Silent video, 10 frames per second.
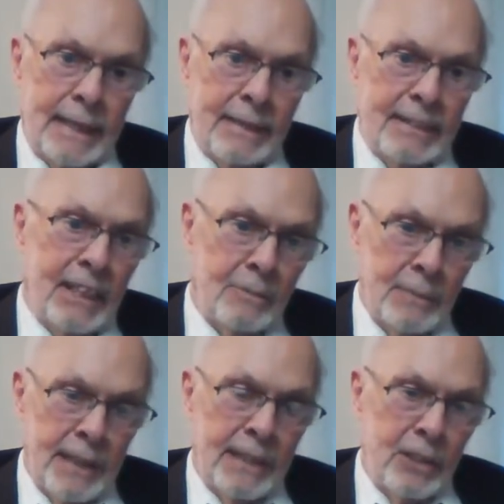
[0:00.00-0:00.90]
the young
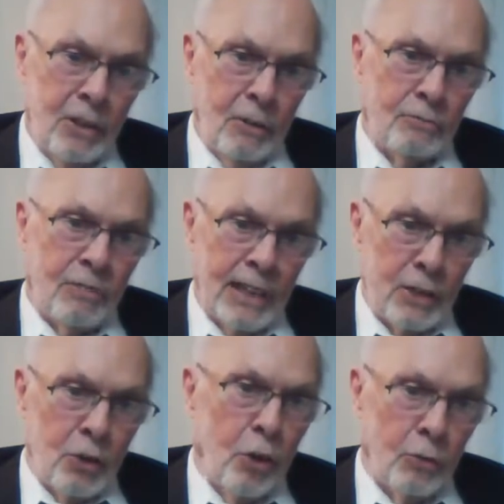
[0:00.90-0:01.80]
men in the
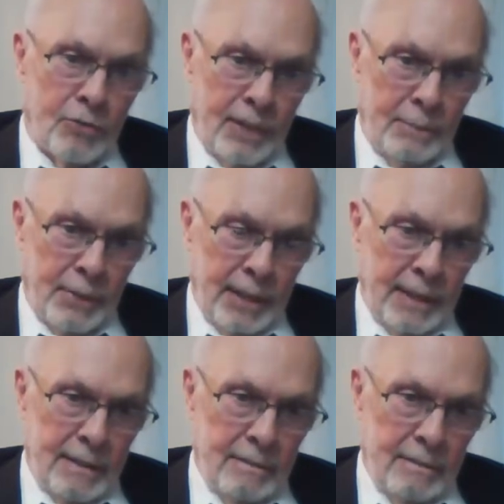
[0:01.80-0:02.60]
alt-right know something.